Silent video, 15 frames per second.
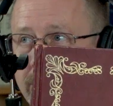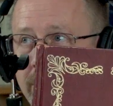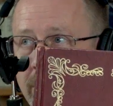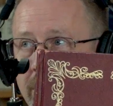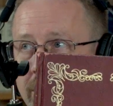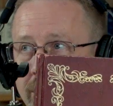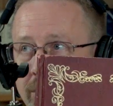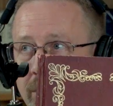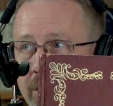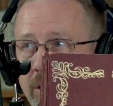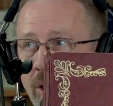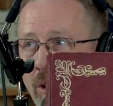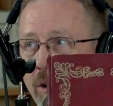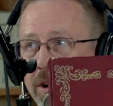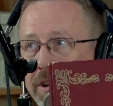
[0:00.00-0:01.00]
Strong's
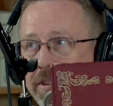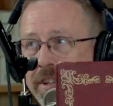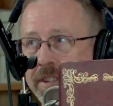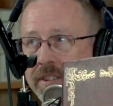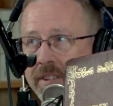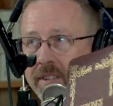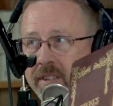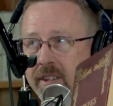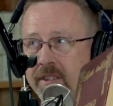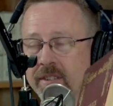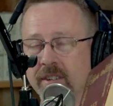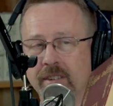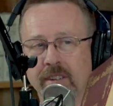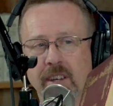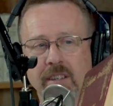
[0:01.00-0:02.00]
Concordance. This
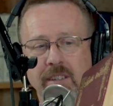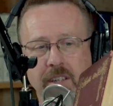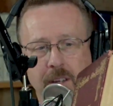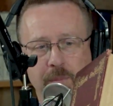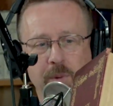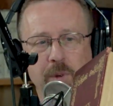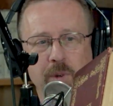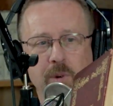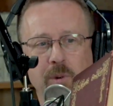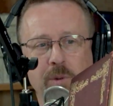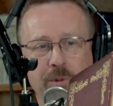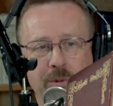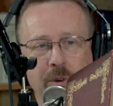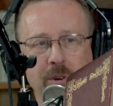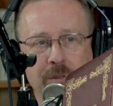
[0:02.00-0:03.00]
is a typical
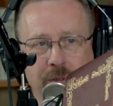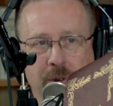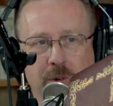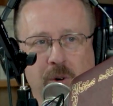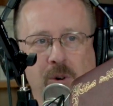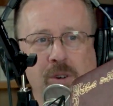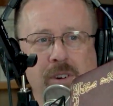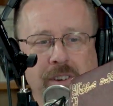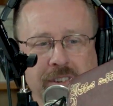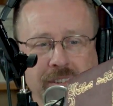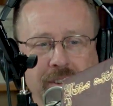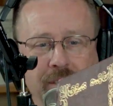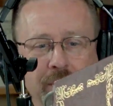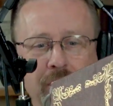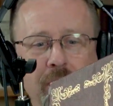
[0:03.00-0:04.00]
Strong's Concordance.
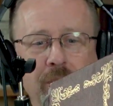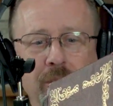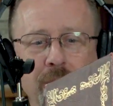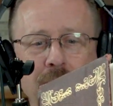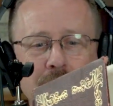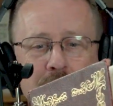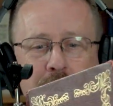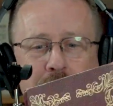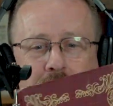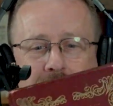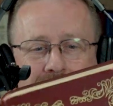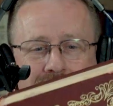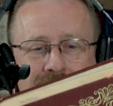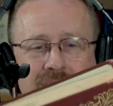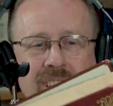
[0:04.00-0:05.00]
They're huge
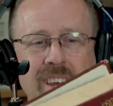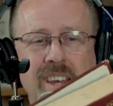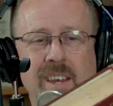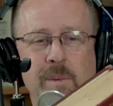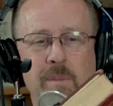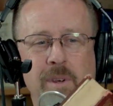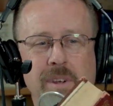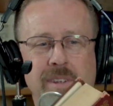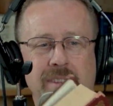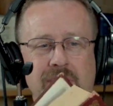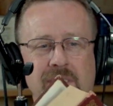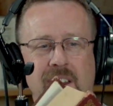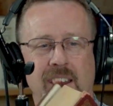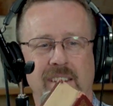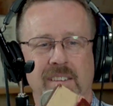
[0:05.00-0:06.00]
books, but
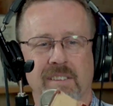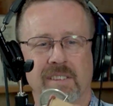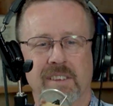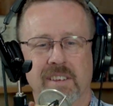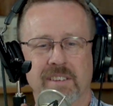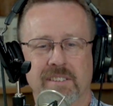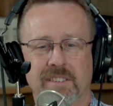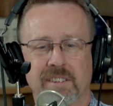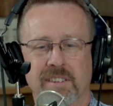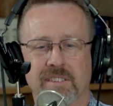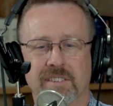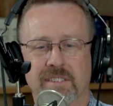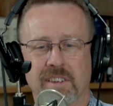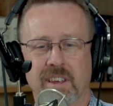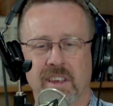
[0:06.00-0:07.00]
inside of this
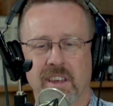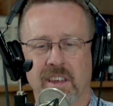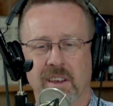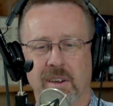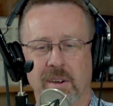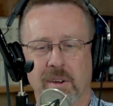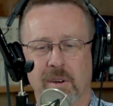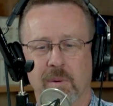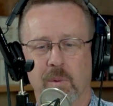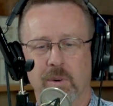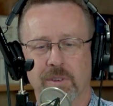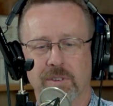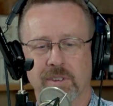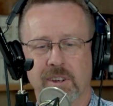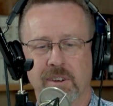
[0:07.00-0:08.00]
is
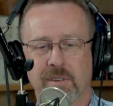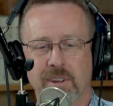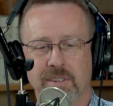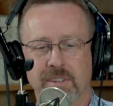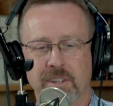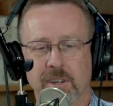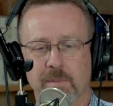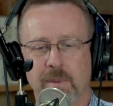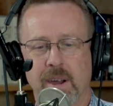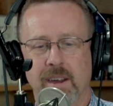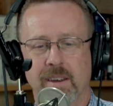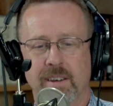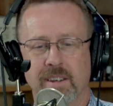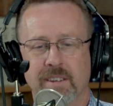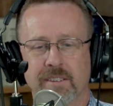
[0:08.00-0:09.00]
what's interesting about
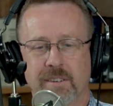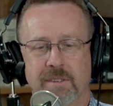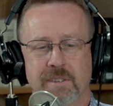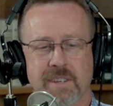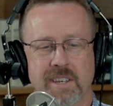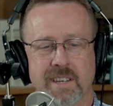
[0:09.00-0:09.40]
it is on the